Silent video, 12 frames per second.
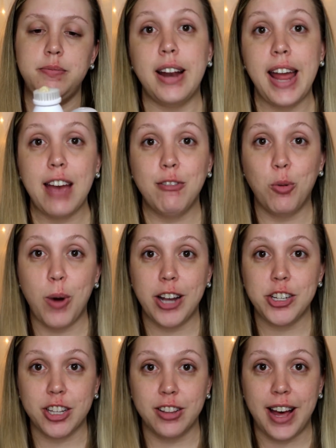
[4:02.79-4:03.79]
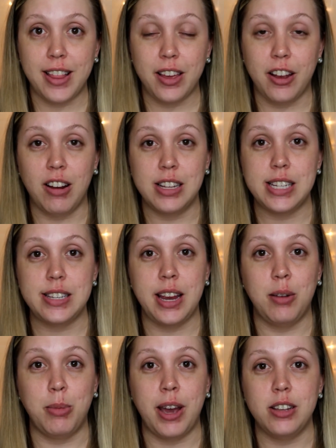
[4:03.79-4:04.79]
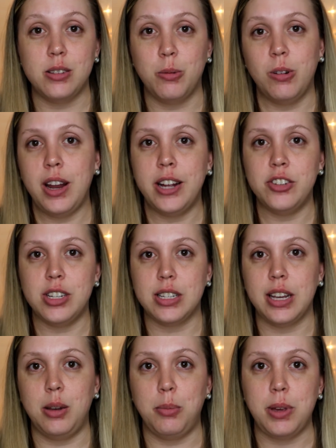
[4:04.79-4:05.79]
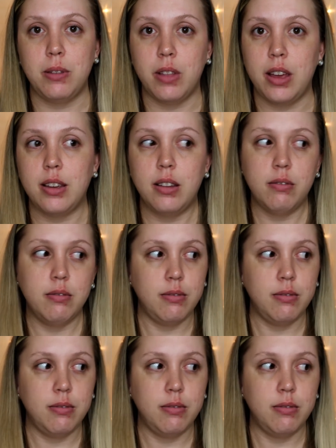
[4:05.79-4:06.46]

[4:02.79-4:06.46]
And I have a washcloth here on standby, so we're not just going to be like